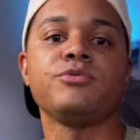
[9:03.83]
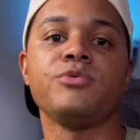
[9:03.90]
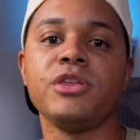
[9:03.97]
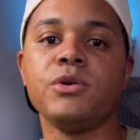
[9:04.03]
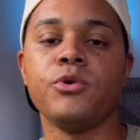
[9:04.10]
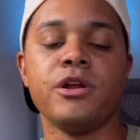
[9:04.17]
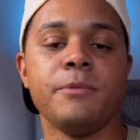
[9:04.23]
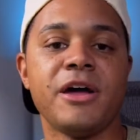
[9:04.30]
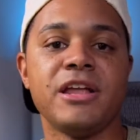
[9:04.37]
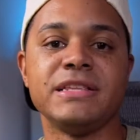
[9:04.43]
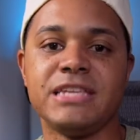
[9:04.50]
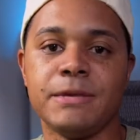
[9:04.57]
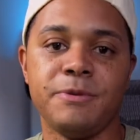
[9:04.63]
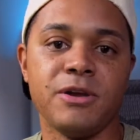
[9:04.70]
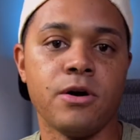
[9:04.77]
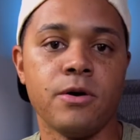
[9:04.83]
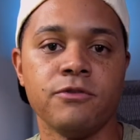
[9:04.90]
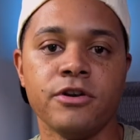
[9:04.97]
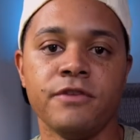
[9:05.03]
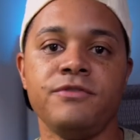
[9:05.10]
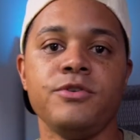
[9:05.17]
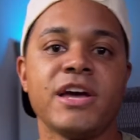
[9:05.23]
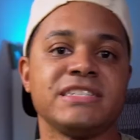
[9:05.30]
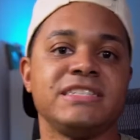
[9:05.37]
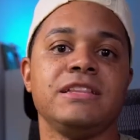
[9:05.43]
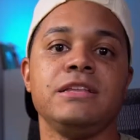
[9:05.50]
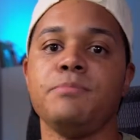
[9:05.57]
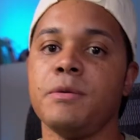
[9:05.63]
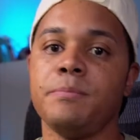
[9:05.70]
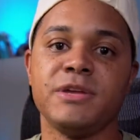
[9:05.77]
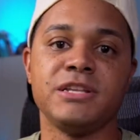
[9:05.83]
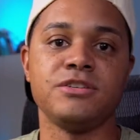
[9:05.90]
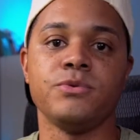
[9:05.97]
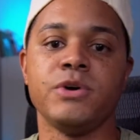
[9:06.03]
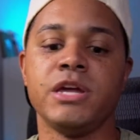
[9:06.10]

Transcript: to really worry about it tipping over if you accidentally bump into